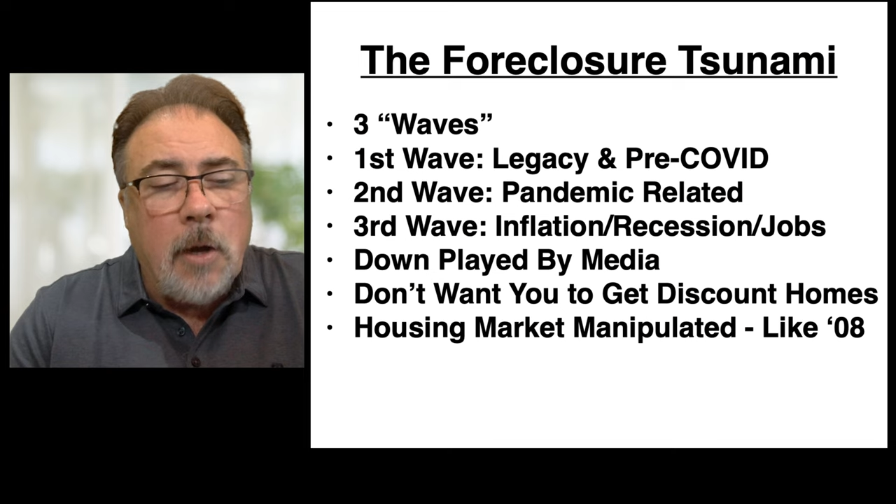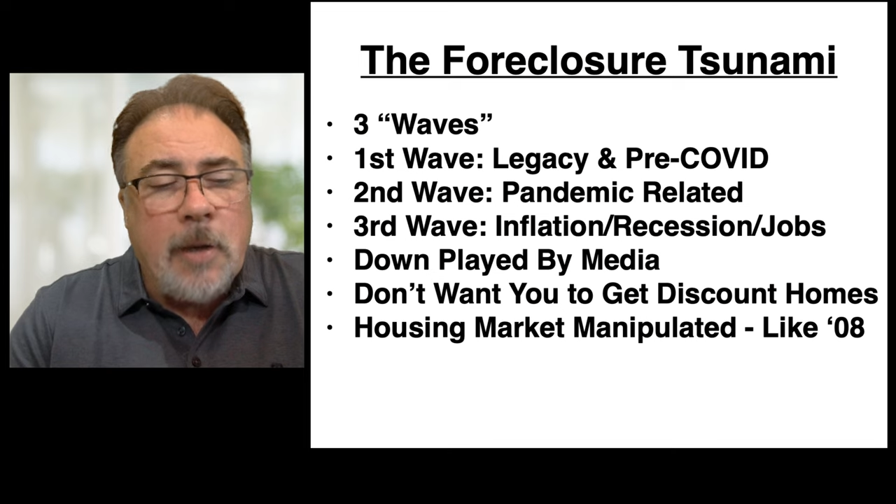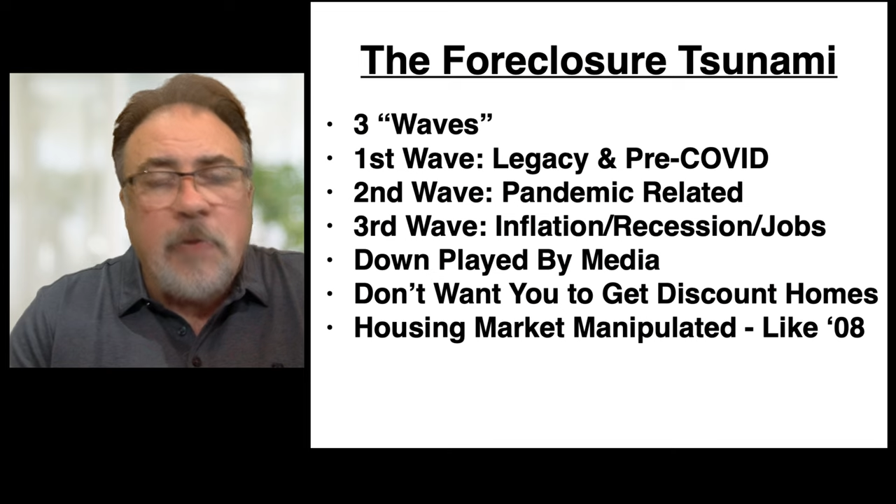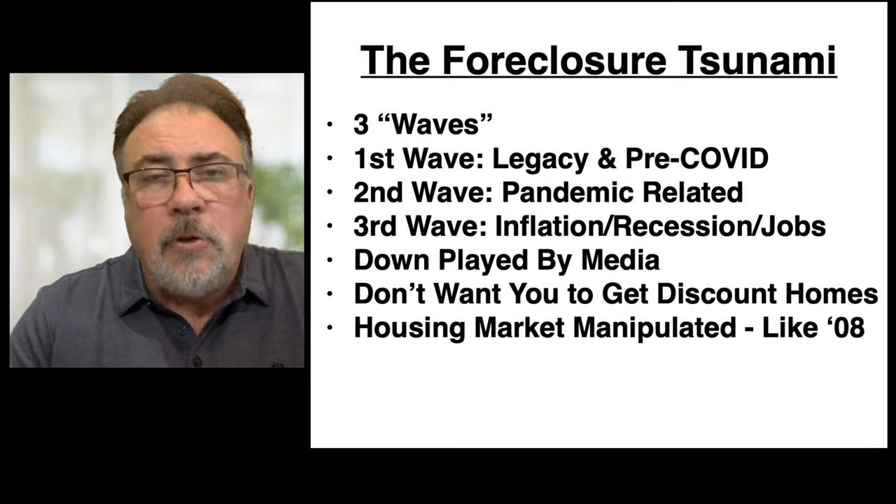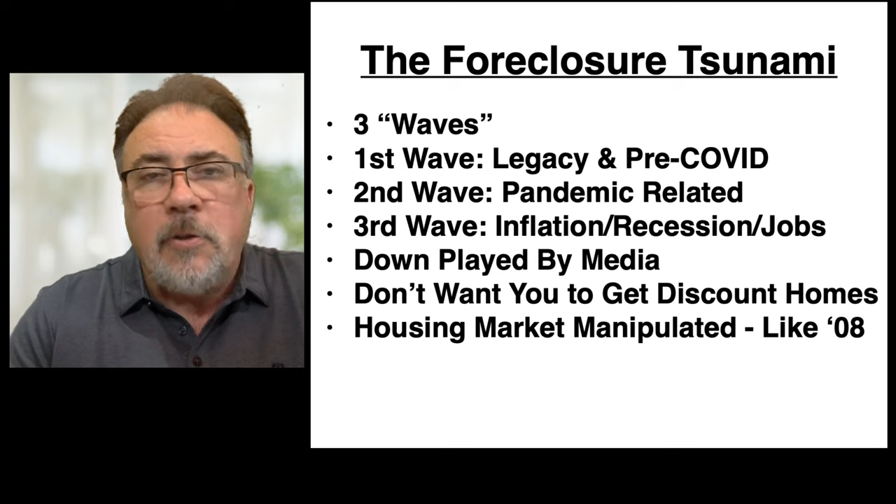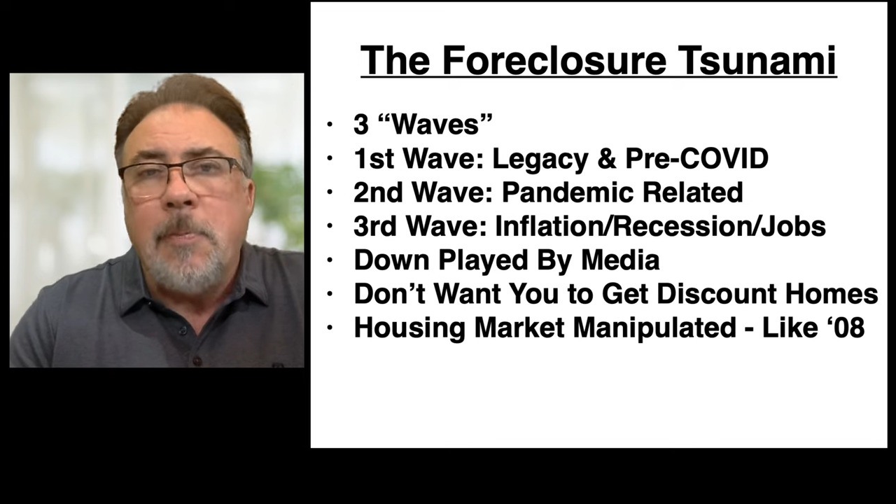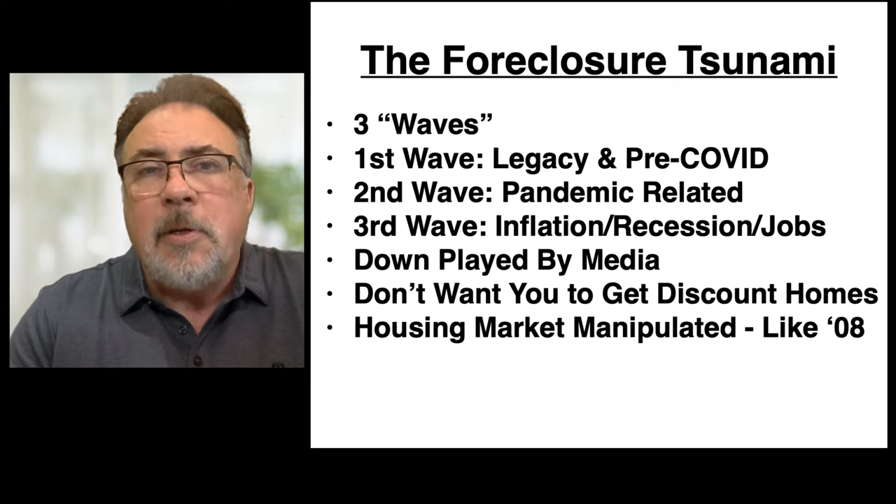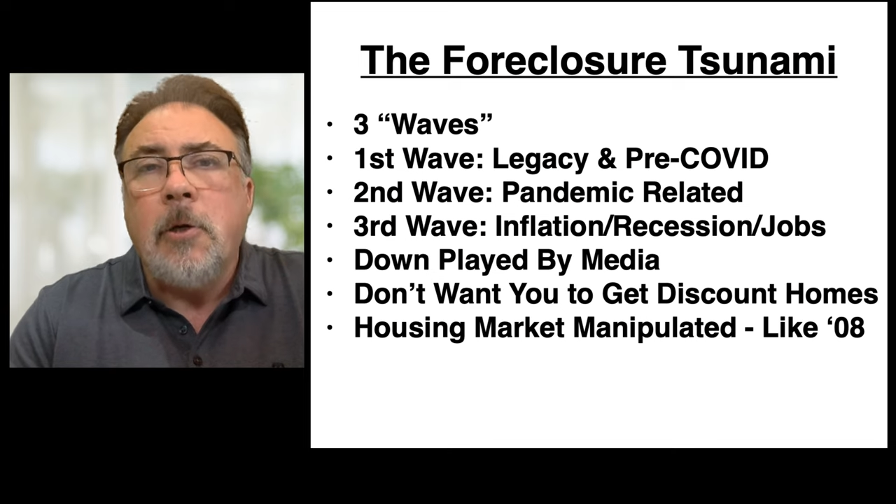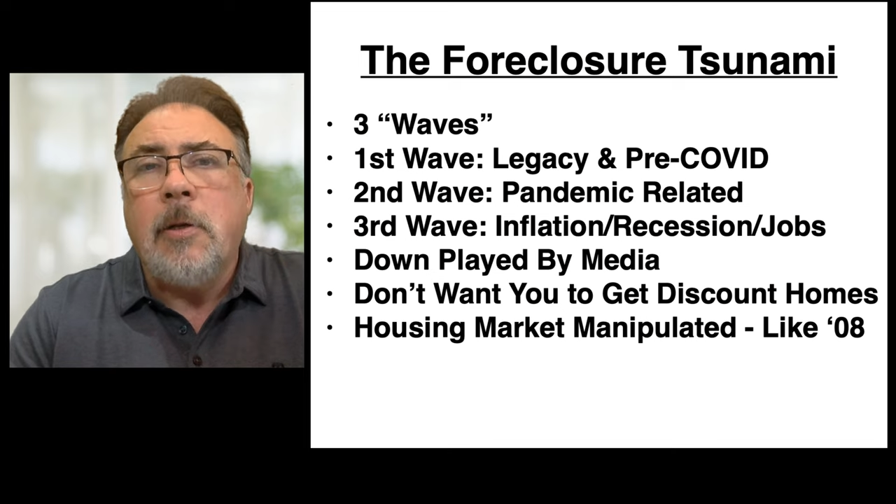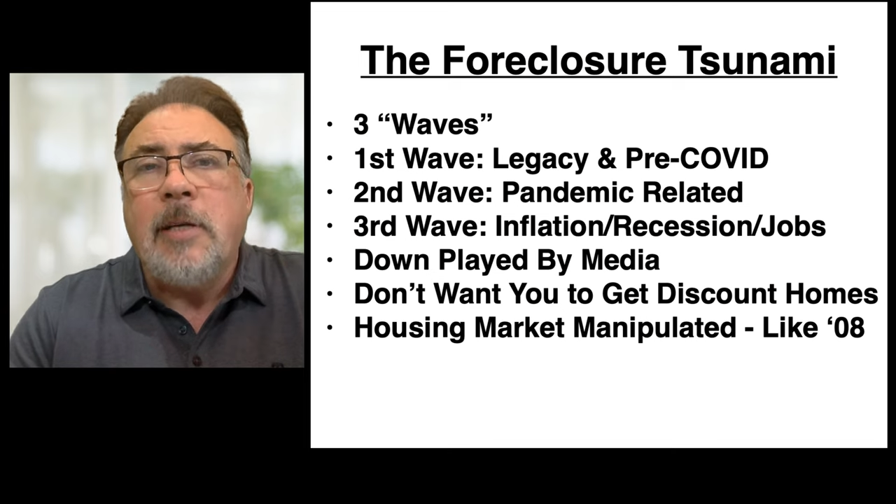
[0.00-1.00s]
I guess you say
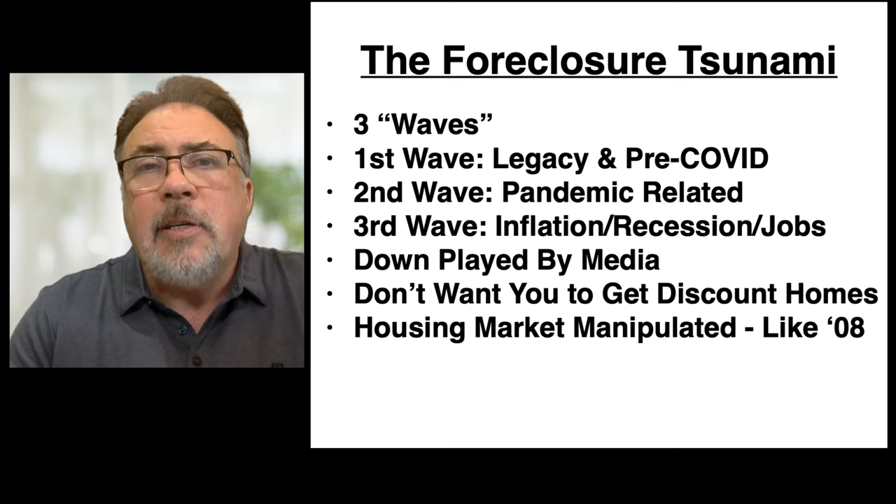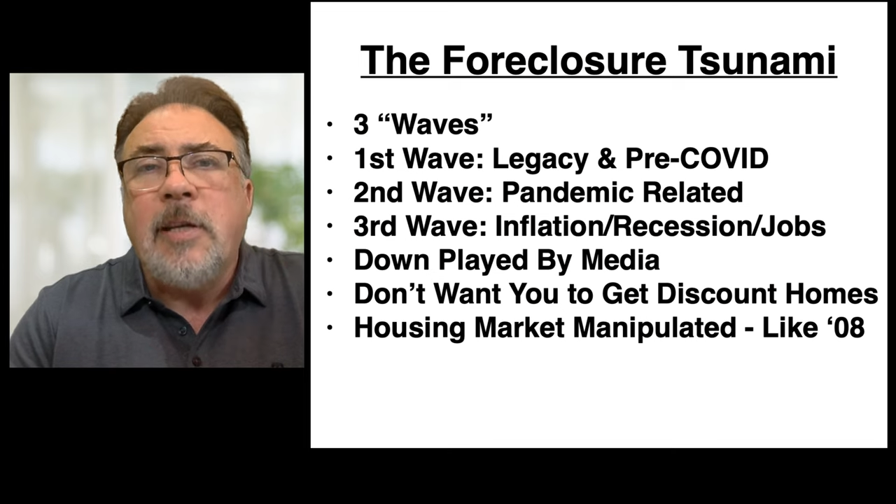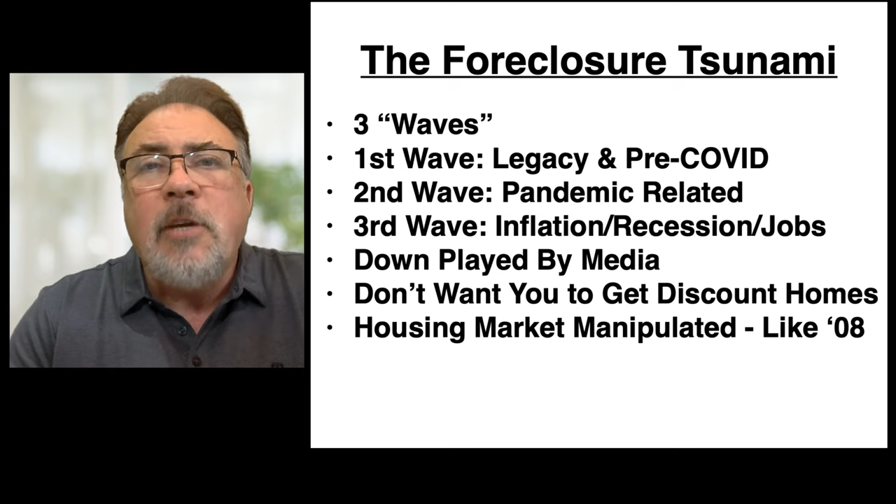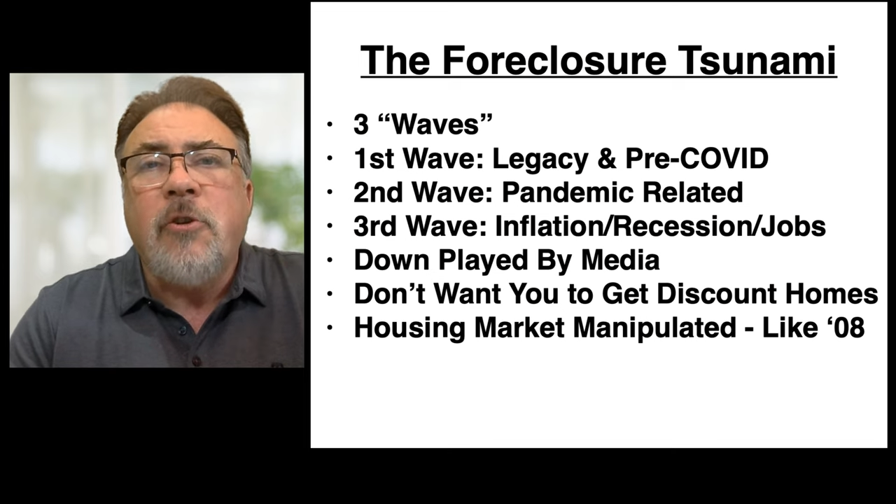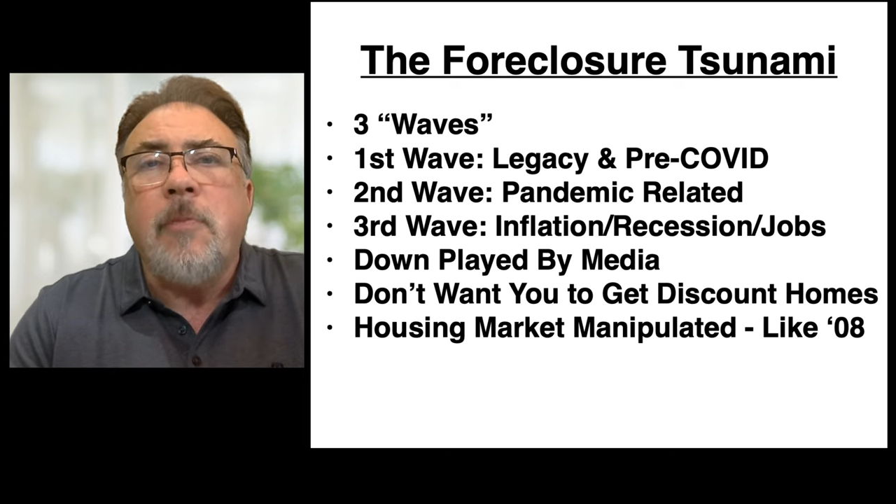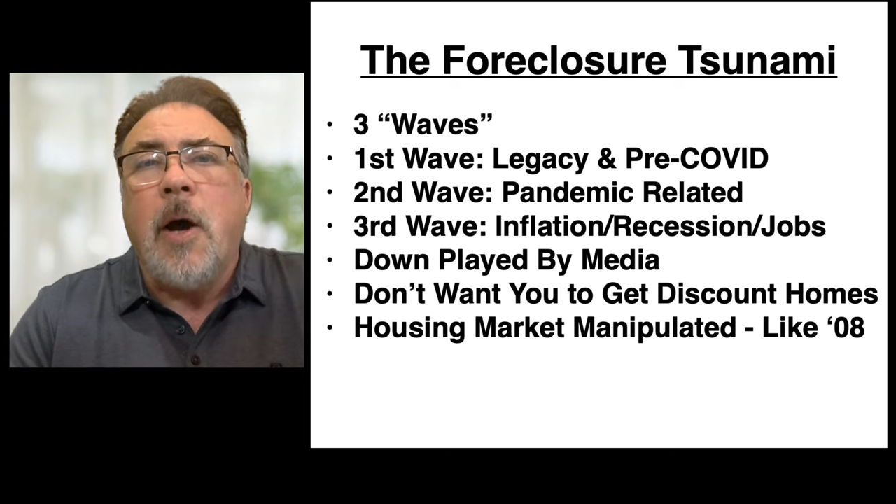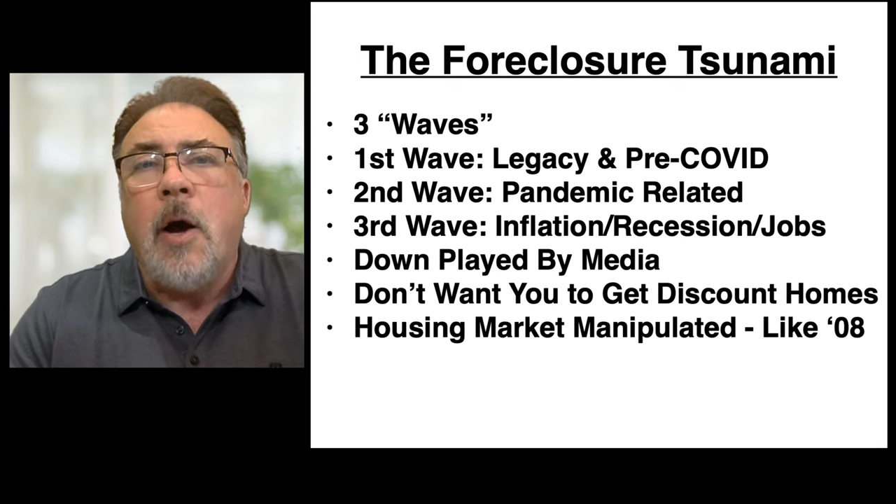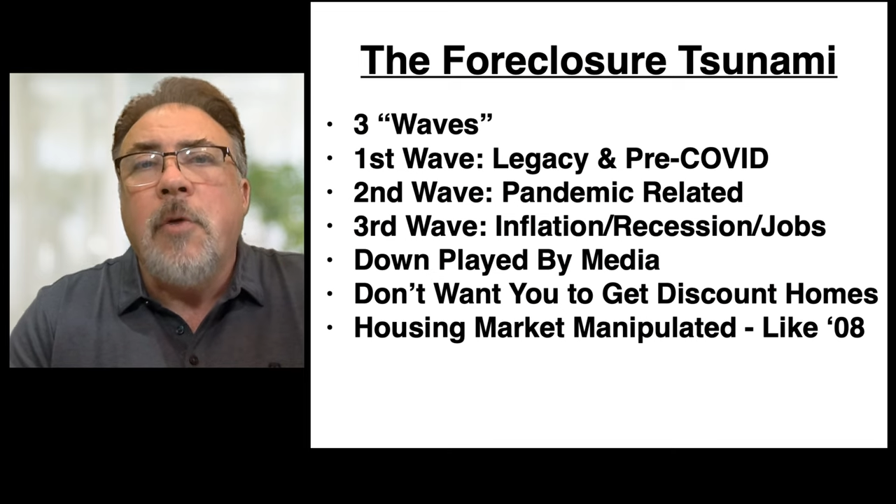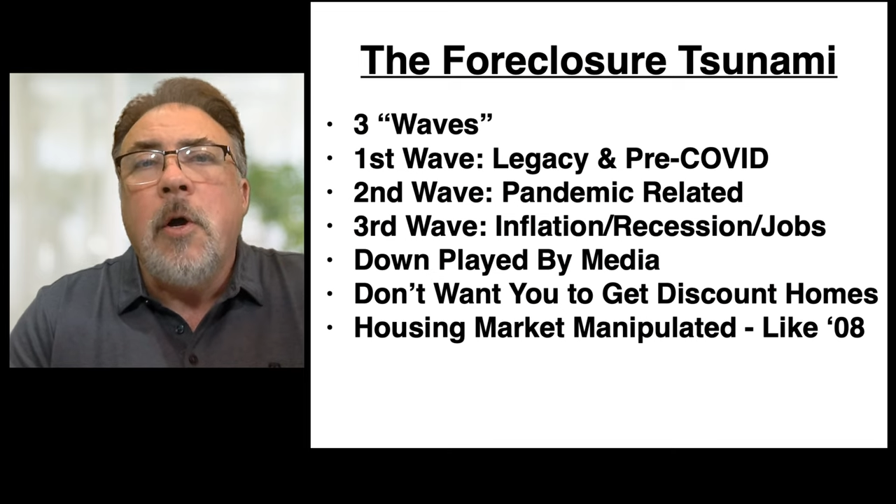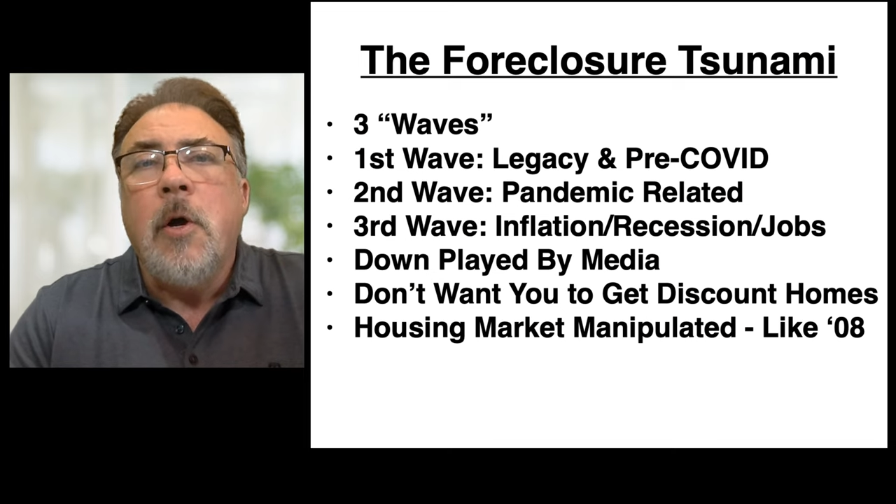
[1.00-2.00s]
materialization
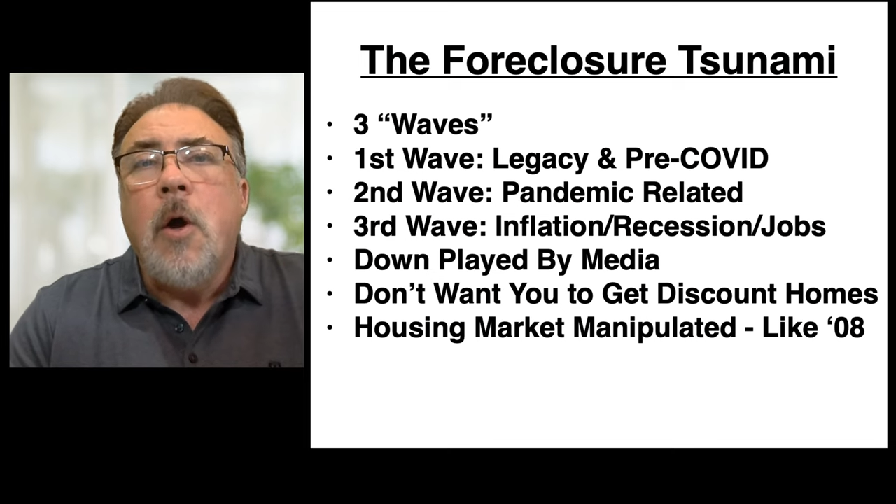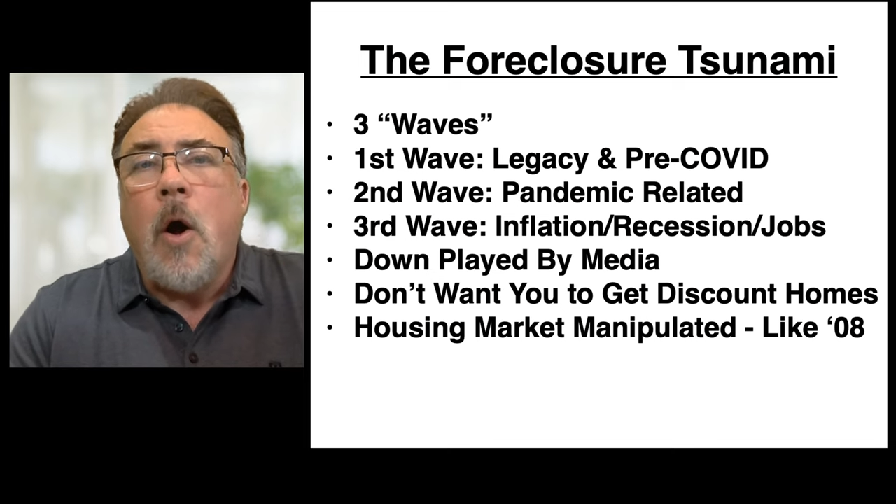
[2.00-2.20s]
of